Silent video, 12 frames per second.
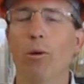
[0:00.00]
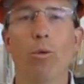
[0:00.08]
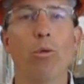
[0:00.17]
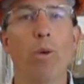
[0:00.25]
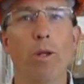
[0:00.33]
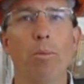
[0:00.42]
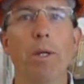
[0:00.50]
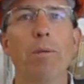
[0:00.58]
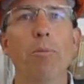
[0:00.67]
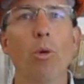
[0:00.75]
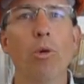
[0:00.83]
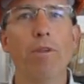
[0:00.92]
was one of the big
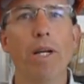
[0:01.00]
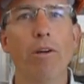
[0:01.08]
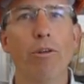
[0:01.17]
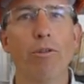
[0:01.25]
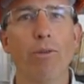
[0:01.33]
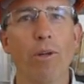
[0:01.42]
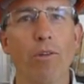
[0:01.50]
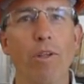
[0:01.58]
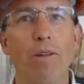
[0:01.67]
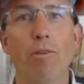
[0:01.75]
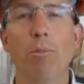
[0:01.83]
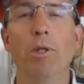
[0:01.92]
motivators for us to
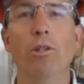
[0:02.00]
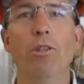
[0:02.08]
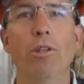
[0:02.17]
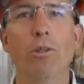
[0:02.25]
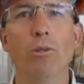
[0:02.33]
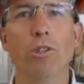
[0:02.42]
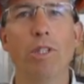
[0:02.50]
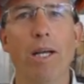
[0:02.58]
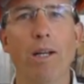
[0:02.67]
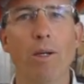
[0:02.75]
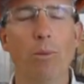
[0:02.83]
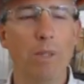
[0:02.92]
even build a new
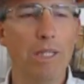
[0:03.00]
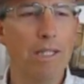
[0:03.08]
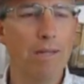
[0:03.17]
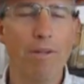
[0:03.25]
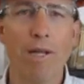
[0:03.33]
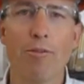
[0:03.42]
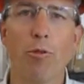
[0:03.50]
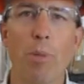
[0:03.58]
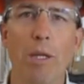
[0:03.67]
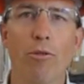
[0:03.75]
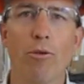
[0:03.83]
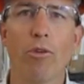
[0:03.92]
center. We didn't have enough
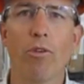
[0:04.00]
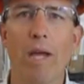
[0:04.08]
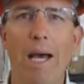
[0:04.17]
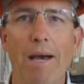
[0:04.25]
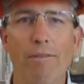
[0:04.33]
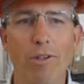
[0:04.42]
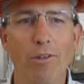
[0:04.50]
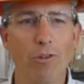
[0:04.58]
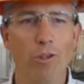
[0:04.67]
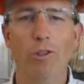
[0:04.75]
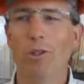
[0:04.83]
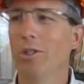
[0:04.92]
space for staff, and
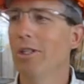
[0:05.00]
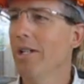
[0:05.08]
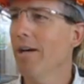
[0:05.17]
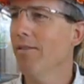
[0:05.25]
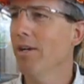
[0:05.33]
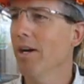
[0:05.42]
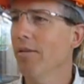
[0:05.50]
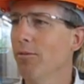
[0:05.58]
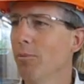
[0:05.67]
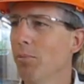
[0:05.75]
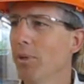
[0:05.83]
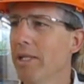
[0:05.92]
certainly didn't have enough
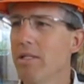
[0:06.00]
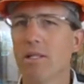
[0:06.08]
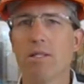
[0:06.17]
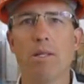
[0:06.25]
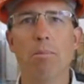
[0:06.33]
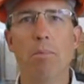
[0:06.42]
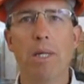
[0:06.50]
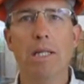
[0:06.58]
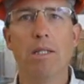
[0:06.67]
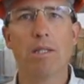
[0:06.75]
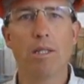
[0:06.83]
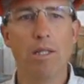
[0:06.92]
places to meet
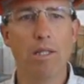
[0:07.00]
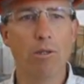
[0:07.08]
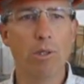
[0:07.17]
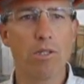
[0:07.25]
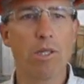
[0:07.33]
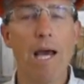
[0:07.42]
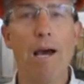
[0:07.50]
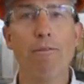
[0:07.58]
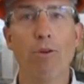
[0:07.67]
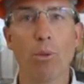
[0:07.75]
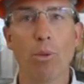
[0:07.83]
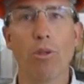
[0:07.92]
either as
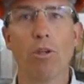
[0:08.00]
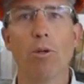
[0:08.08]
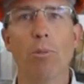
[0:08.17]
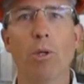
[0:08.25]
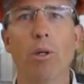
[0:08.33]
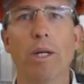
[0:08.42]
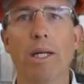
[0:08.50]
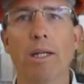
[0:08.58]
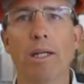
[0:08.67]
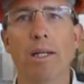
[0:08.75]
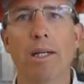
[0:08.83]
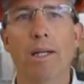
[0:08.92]
staff or with the community.
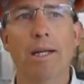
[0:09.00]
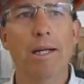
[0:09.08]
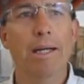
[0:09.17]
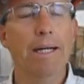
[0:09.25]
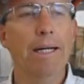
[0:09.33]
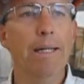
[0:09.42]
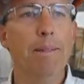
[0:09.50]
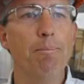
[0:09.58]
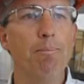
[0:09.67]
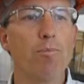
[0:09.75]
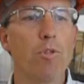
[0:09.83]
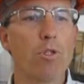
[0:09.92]

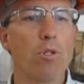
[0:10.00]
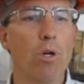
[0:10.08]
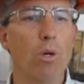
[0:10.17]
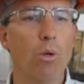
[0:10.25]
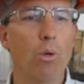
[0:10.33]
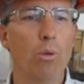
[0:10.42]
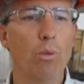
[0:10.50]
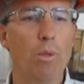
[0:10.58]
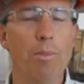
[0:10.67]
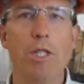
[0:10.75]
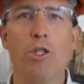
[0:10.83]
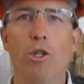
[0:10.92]
So we
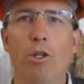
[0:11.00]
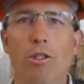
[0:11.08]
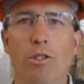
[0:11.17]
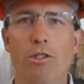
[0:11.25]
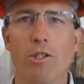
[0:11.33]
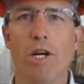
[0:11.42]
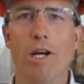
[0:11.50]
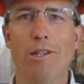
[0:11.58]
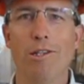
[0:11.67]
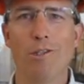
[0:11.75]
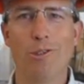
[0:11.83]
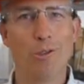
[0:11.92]
made sure in the
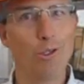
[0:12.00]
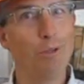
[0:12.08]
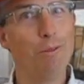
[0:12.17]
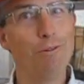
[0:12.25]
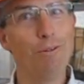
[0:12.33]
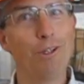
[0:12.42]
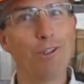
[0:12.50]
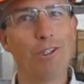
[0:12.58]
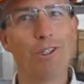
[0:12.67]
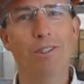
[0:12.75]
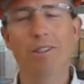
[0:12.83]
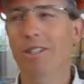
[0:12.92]
design that this is going to be
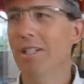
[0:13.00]
functional.